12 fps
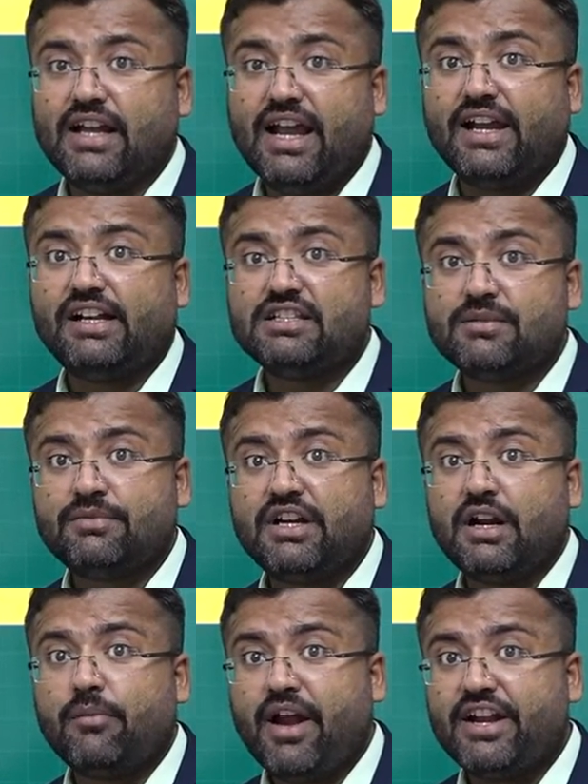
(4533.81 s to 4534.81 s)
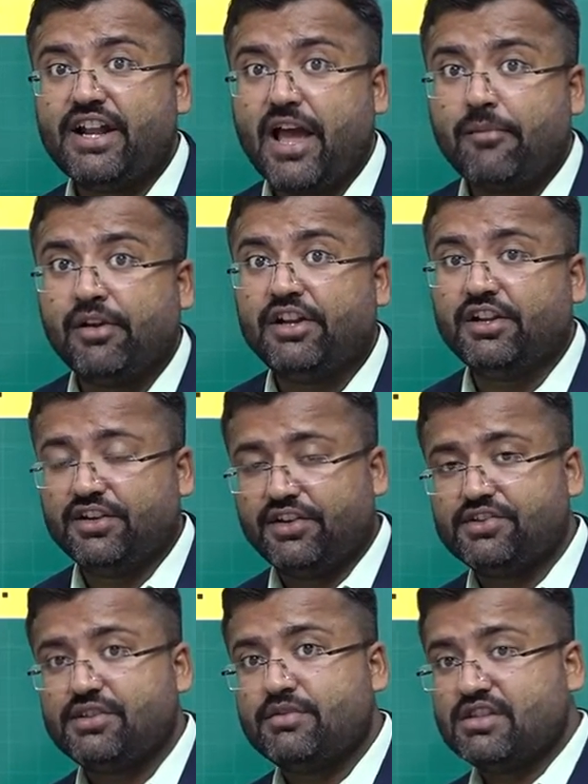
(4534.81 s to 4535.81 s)
angle subtended by diameter in a
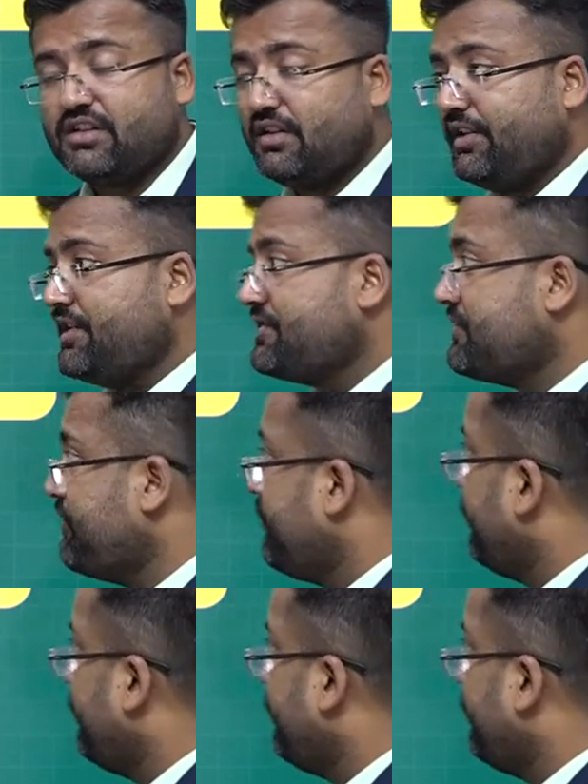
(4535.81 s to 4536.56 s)
semicircle? Yes.